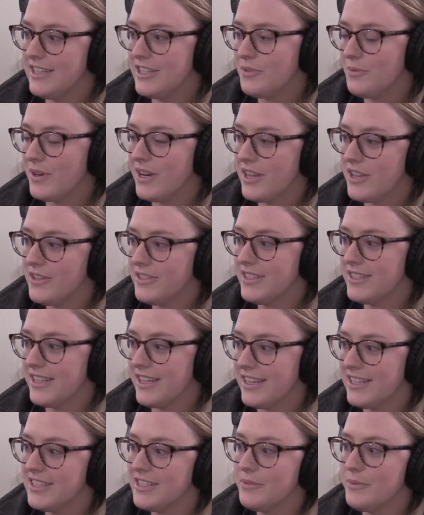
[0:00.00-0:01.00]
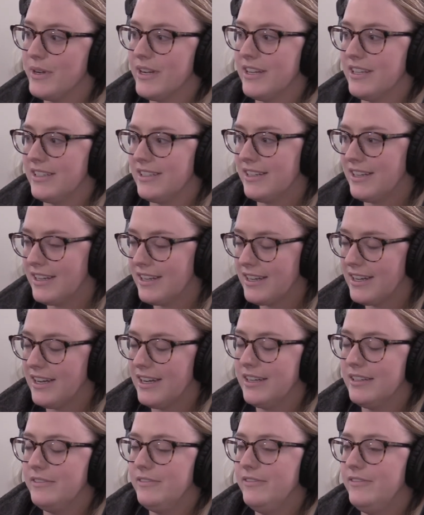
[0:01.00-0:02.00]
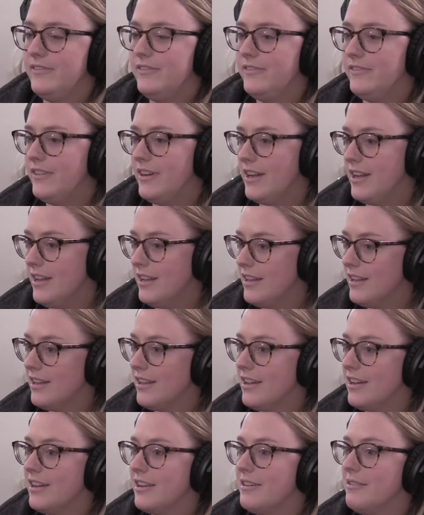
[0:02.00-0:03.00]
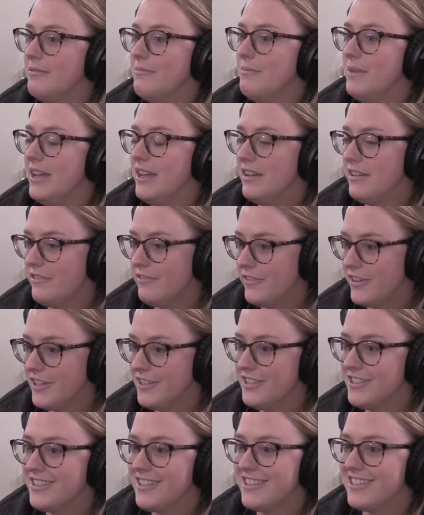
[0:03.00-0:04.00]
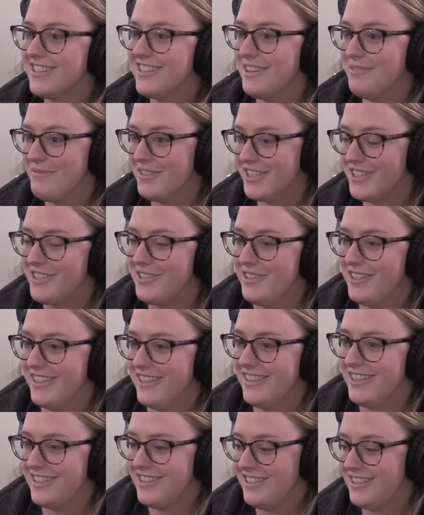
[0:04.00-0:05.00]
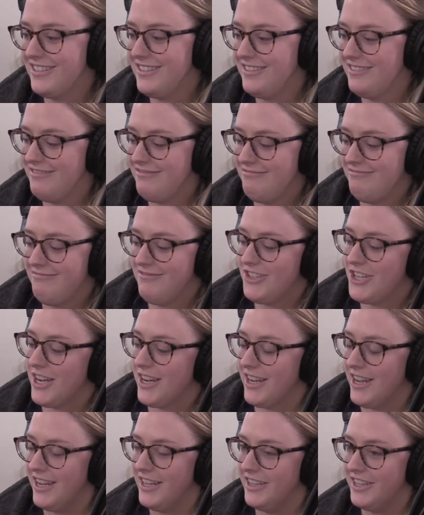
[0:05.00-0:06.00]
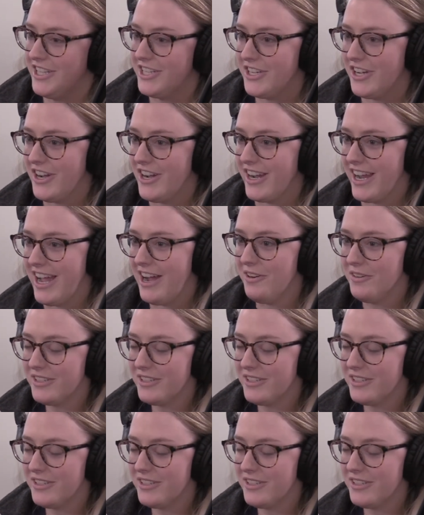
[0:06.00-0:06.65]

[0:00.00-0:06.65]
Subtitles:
it's one of those things where it kind of fell on me at first because I'm the student that's checking the dog